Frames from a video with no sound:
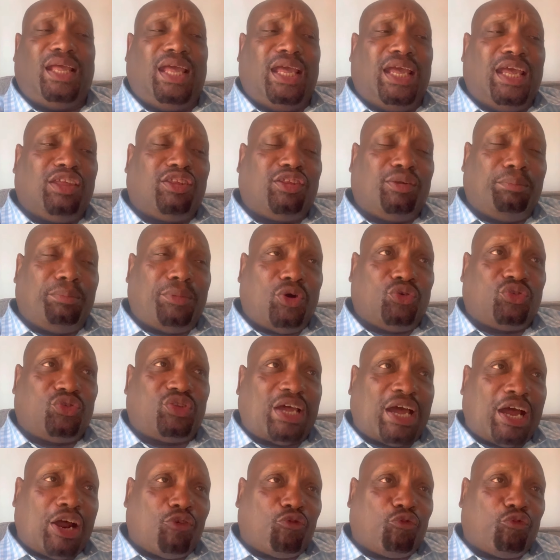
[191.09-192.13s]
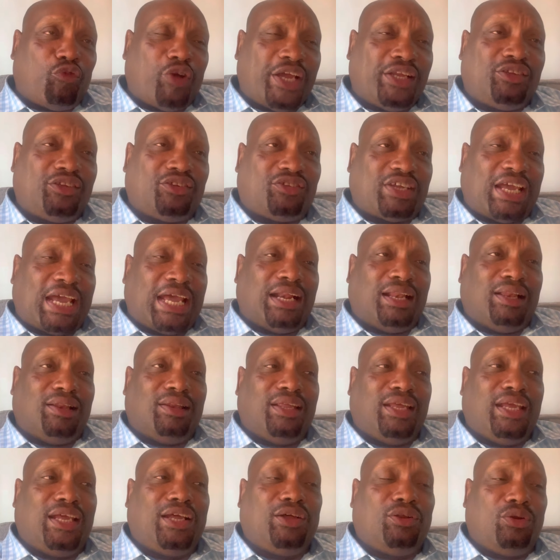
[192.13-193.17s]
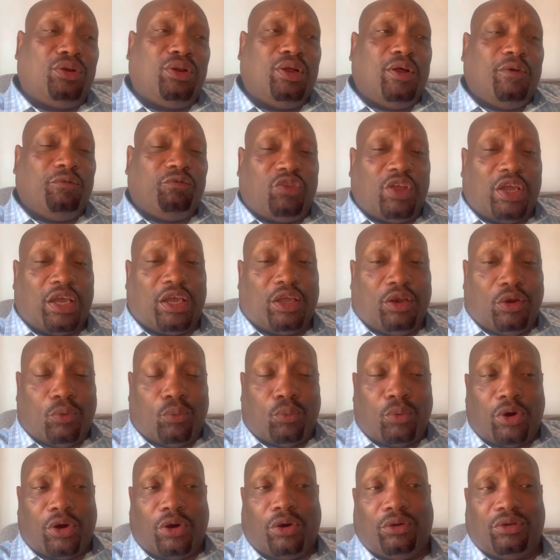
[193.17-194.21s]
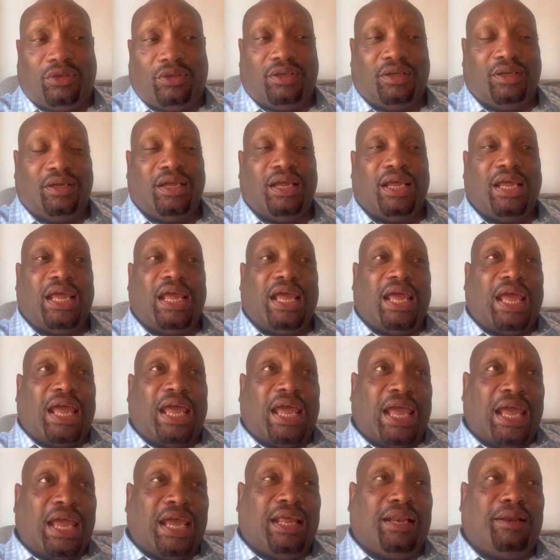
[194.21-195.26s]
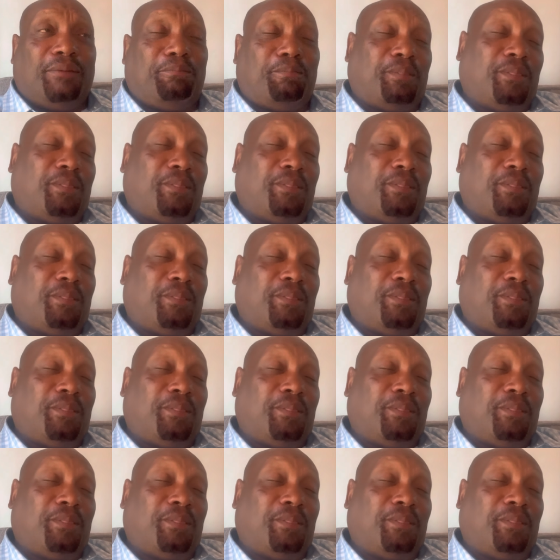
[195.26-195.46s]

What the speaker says: It's the most outrageous and illegal thing in the world. And